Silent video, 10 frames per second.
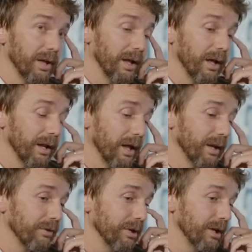
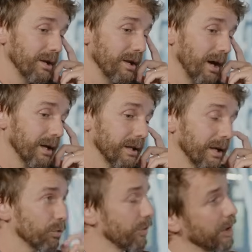And I really like
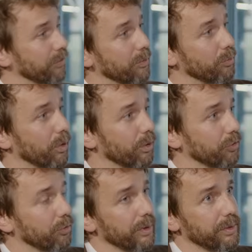how SkyTeam
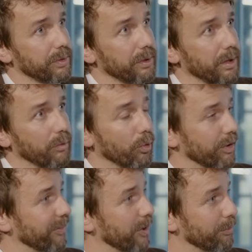works with award
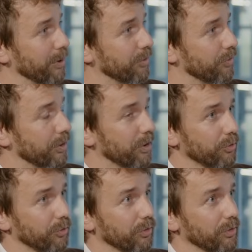availability,
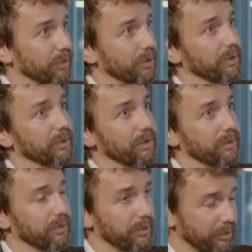because
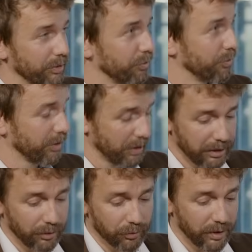there is
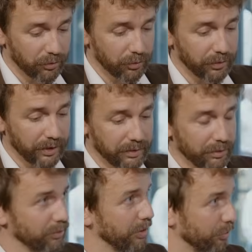a consensus that
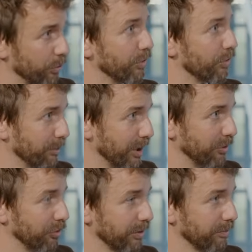there's no
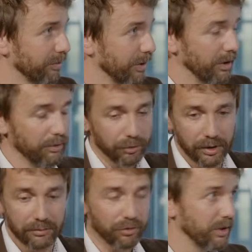discrimination. If you
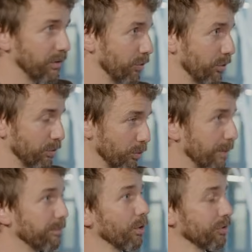give seats to
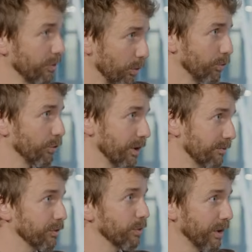one partner, you also
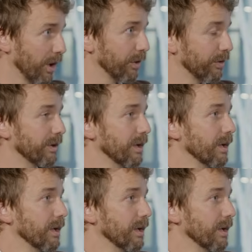give it to another.